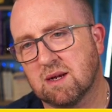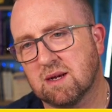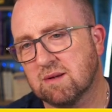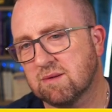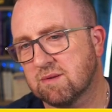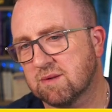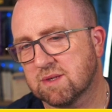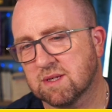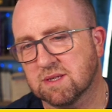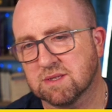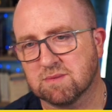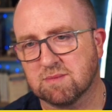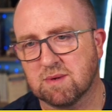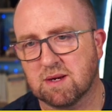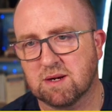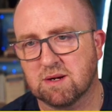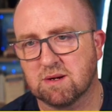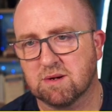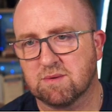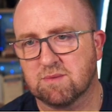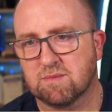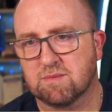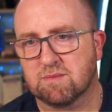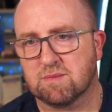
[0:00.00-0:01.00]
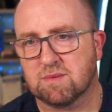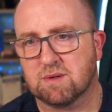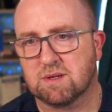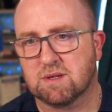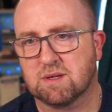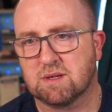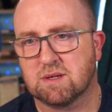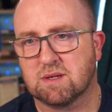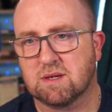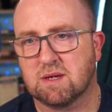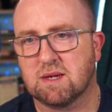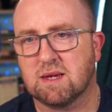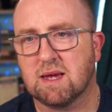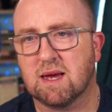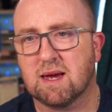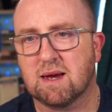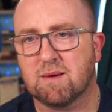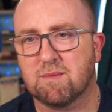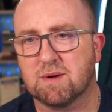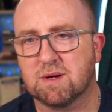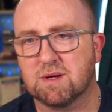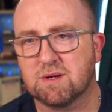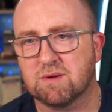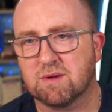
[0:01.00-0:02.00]
It doesn't matter.
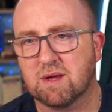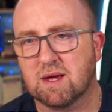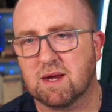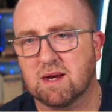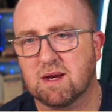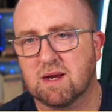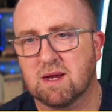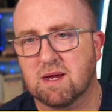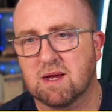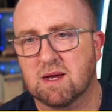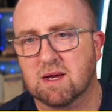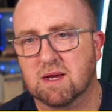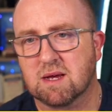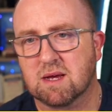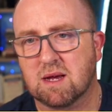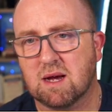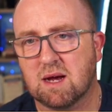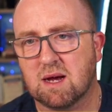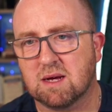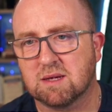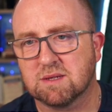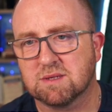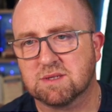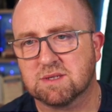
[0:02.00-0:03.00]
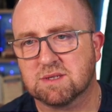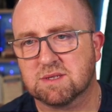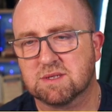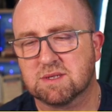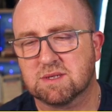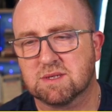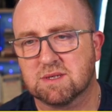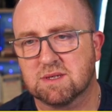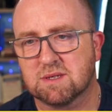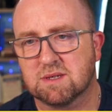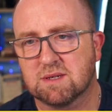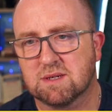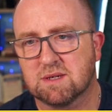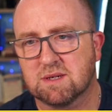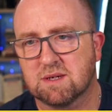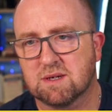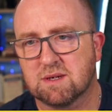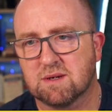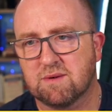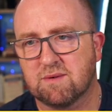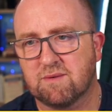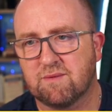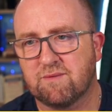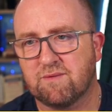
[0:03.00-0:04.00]
Yeah, I'm going to do that. Const
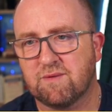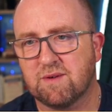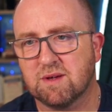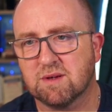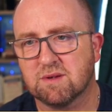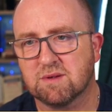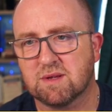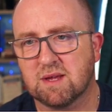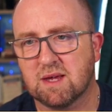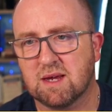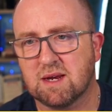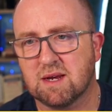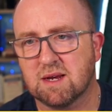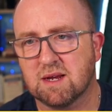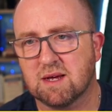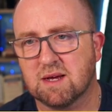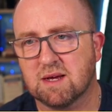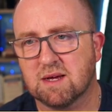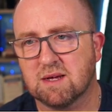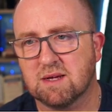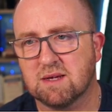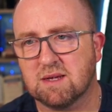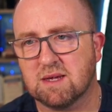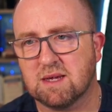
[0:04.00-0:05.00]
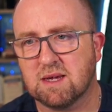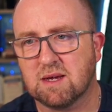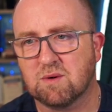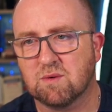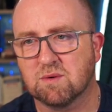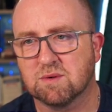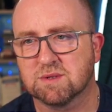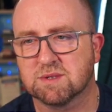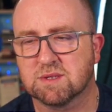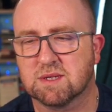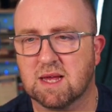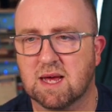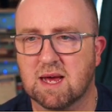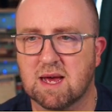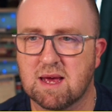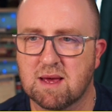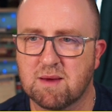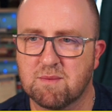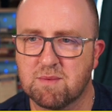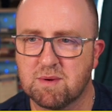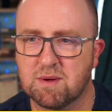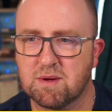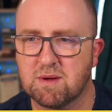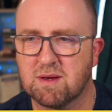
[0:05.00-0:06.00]
field data equals
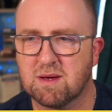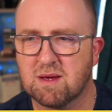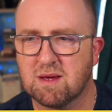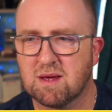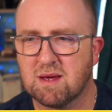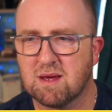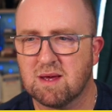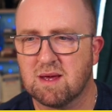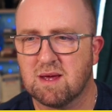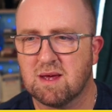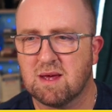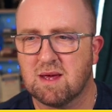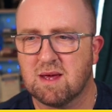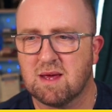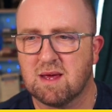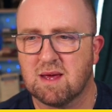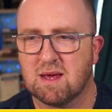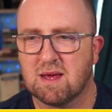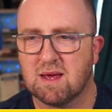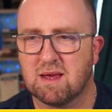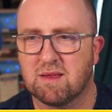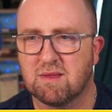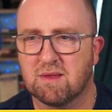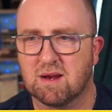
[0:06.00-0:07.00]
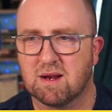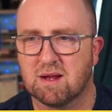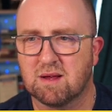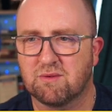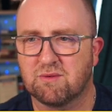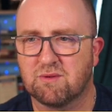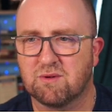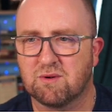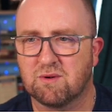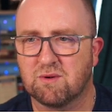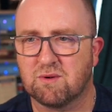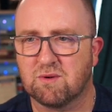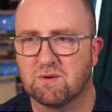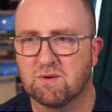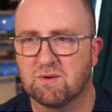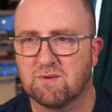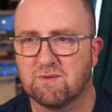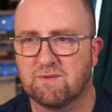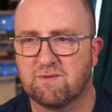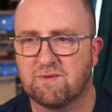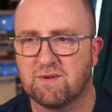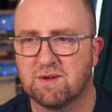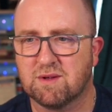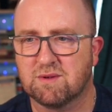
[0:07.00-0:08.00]
lib, and then I'll
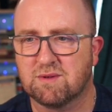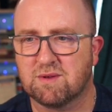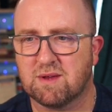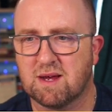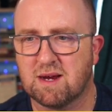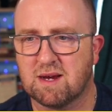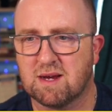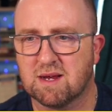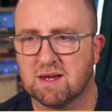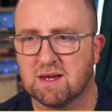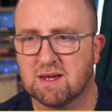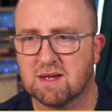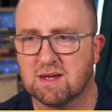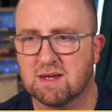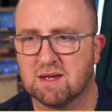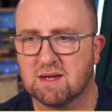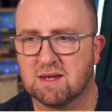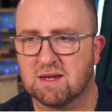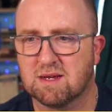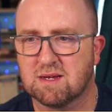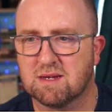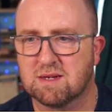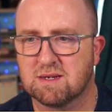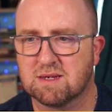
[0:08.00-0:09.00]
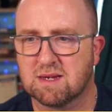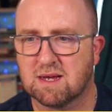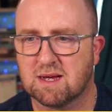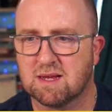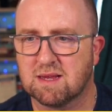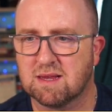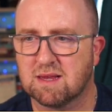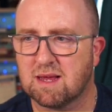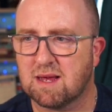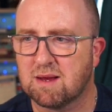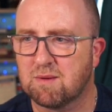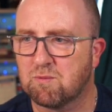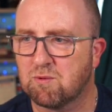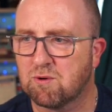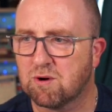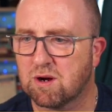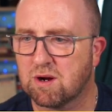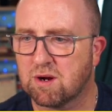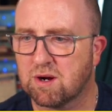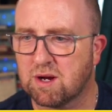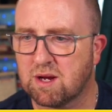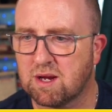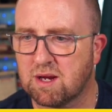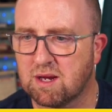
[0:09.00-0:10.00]
do field data dot
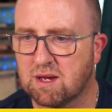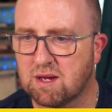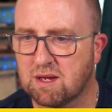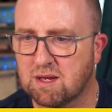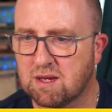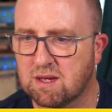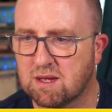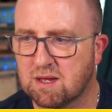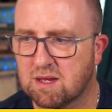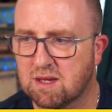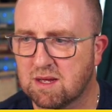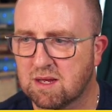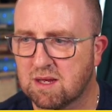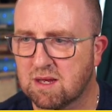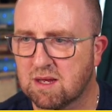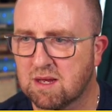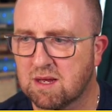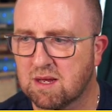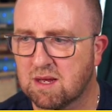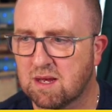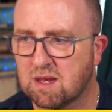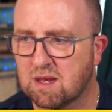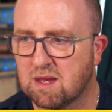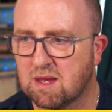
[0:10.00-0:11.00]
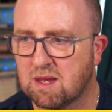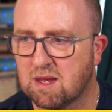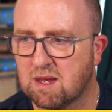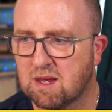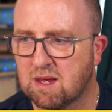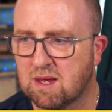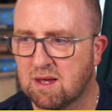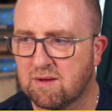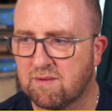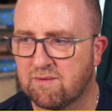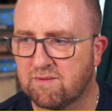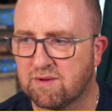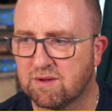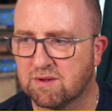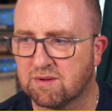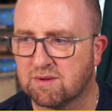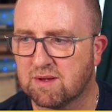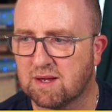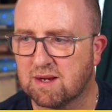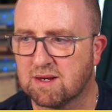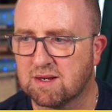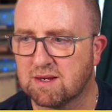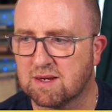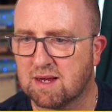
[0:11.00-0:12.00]
library
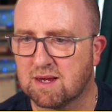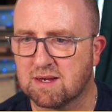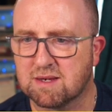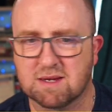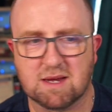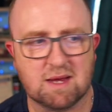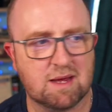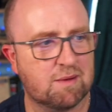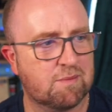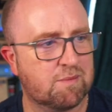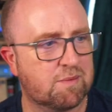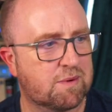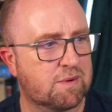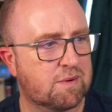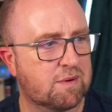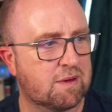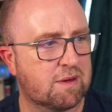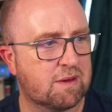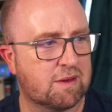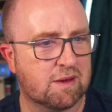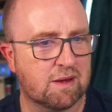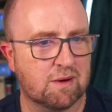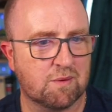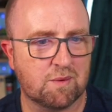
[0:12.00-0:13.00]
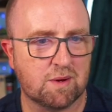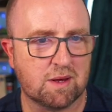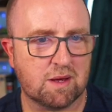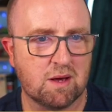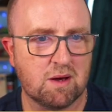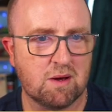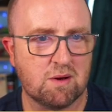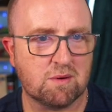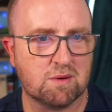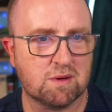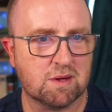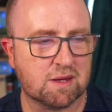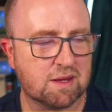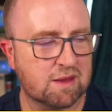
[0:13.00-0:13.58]
field data.type. There we go.